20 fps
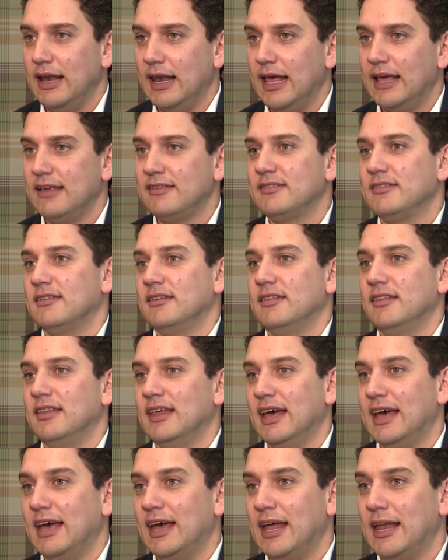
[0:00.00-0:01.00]
less
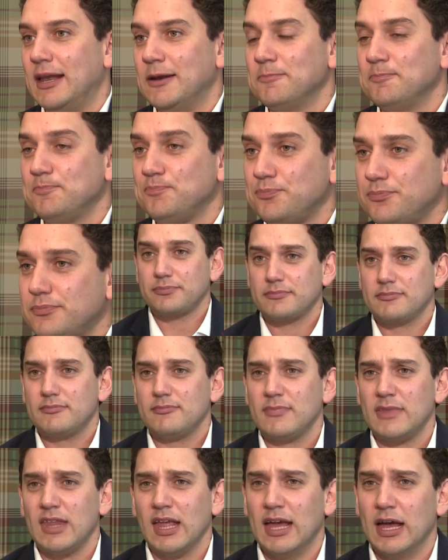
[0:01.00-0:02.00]
than
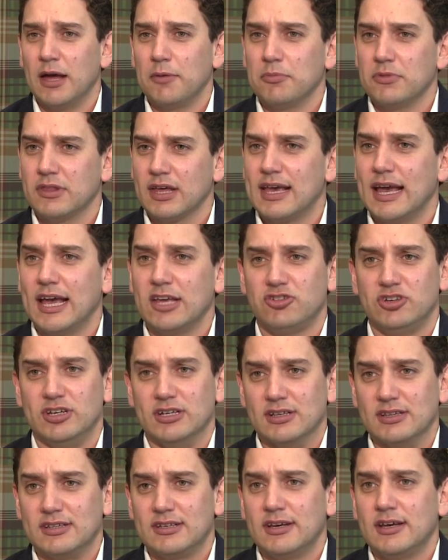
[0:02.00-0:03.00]
the cash
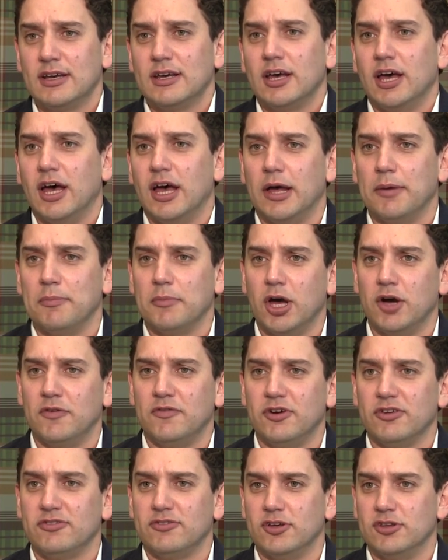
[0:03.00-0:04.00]
yield
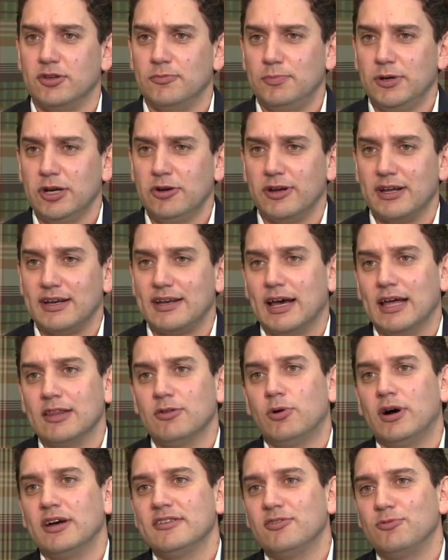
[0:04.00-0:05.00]
over a certain period.
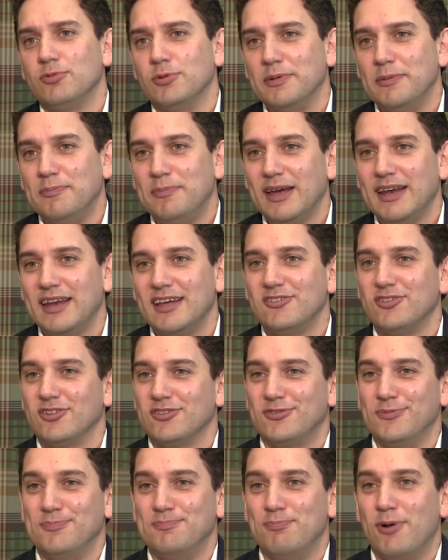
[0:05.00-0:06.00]
Otherwise, it will be better
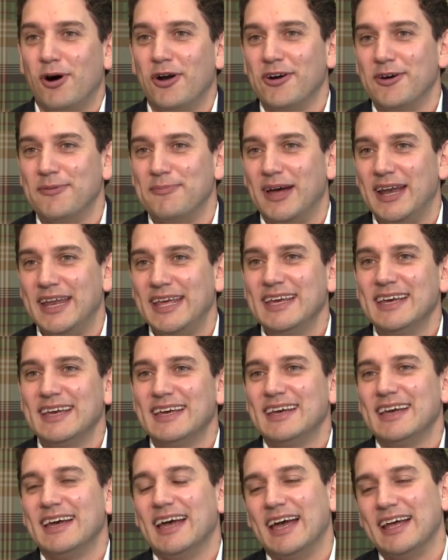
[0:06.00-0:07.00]
just to borrow money
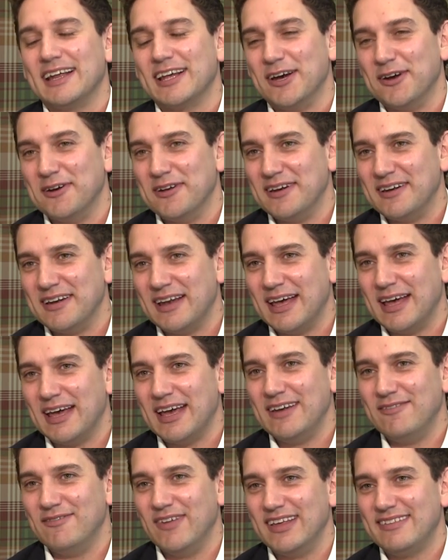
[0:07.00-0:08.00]
and go and
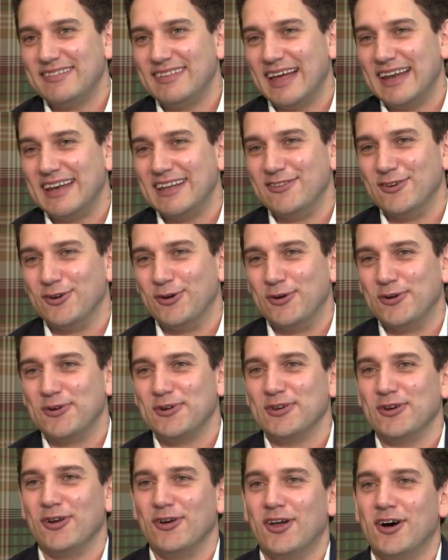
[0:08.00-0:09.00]
invest that in your
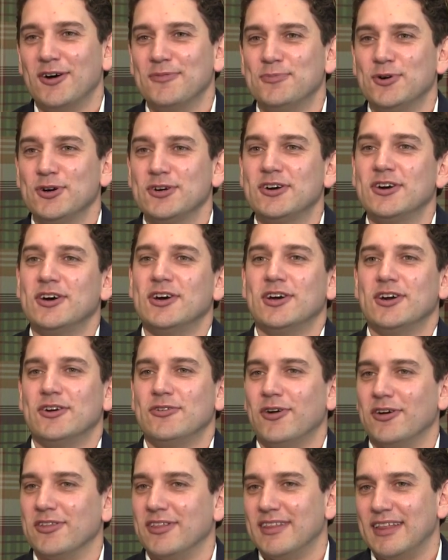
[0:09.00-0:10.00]
long book
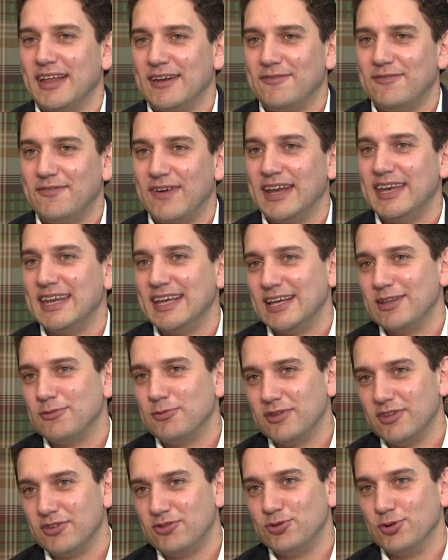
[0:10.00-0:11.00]
rather than funding it
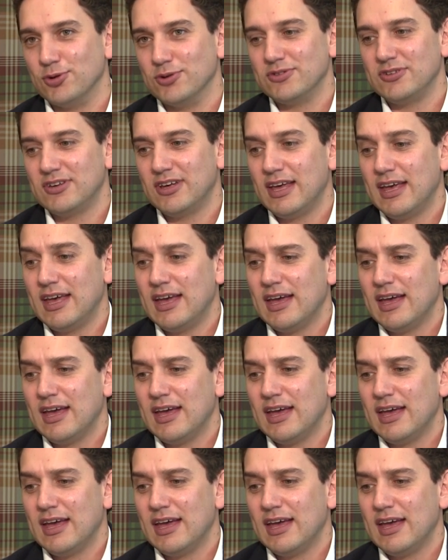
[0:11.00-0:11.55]
with a short.